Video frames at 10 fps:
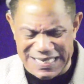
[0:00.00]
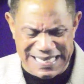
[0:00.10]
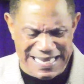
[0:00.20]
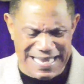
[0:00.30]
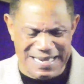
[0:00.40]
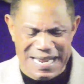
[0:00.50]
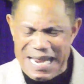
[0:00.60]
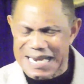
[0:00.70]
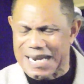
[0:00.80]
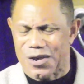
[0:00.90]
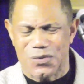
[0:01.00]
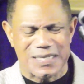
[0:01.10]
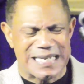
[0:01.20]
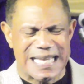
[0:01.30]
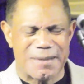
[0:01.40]
Again, not only
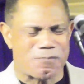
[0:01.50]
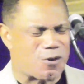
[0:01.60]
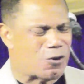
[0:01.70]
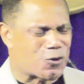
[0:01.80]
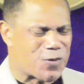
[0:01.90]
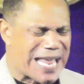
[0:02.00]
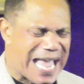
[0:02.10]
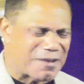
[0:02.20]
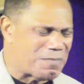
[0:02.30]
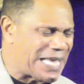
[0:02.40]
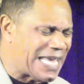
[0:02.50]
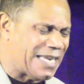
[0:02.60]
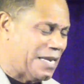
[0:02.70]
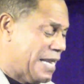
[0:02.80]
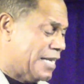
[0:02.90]
did he procreate me
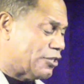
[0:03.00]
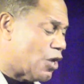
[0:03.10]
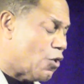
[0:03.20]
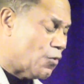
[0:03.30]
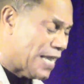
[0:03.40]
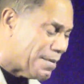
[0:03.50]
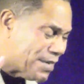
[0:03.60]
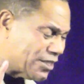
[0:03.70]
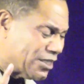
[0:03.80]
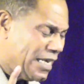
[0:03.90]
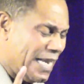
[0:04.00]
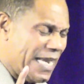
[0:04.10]
in his own image,